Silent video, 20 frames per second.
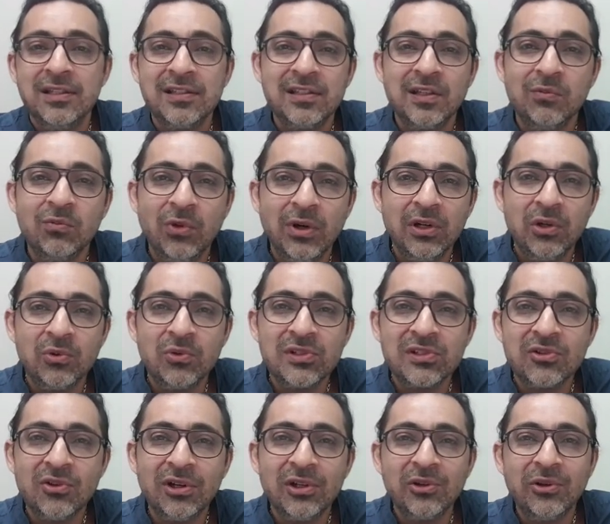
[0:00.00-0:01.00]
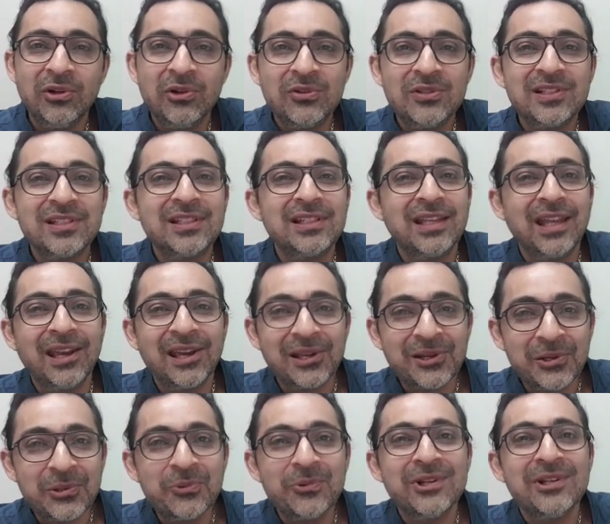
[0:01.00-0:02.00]
someone who's not going to scare
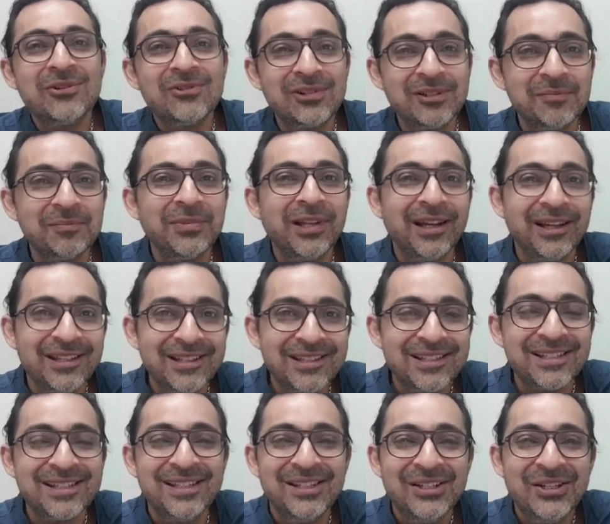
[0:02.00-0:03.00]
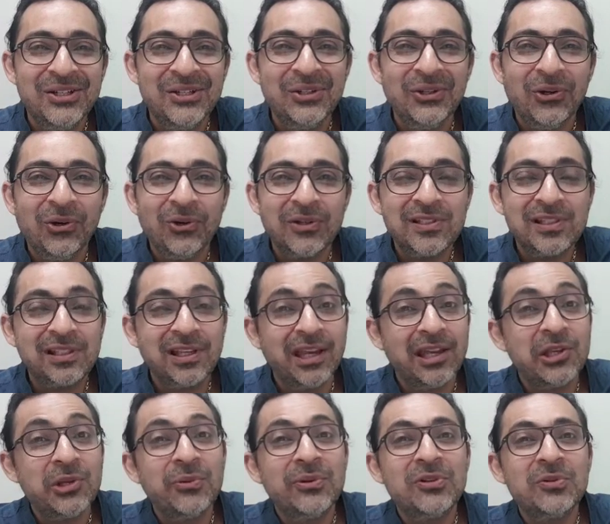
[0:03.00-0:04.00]
you into compliance or scare
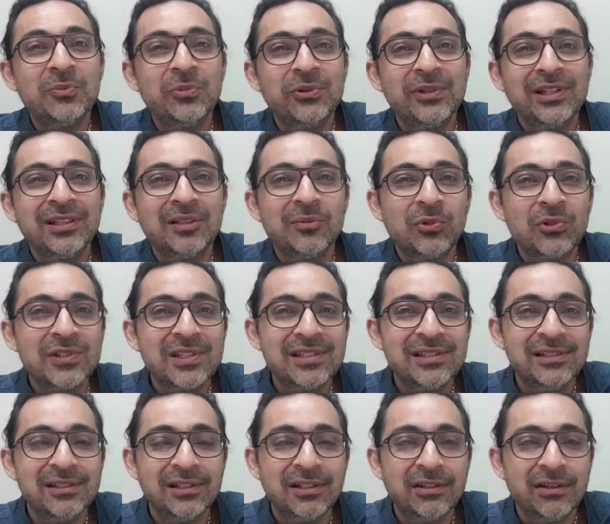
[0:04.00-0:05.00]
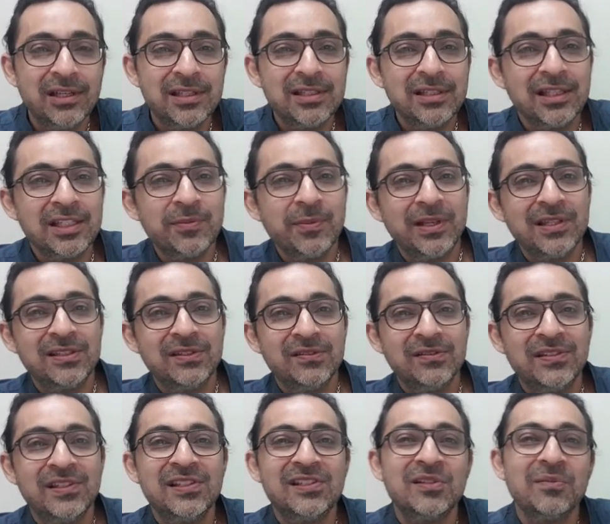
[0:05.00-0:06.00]
you into putting the most crazy expensive
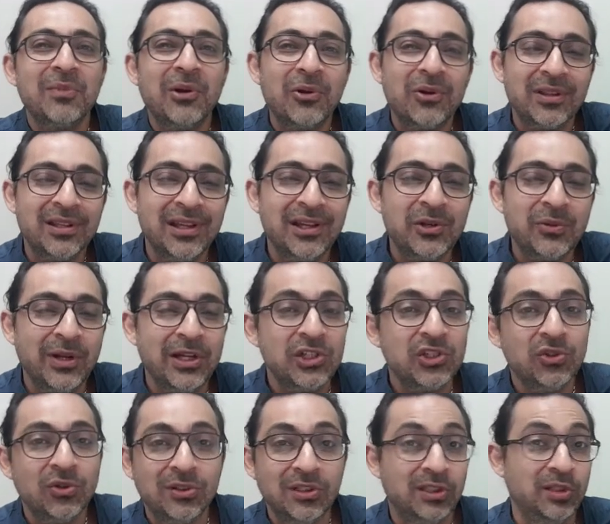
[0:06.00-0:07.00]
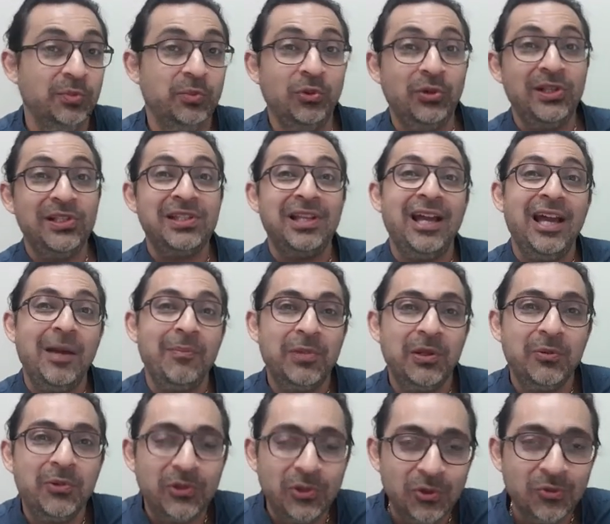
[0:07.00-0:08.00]
system out there to ensure that the police are happy
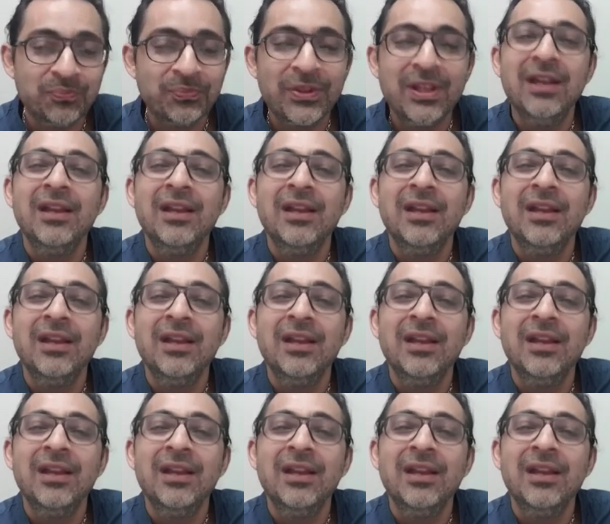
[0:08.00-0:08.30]
with you.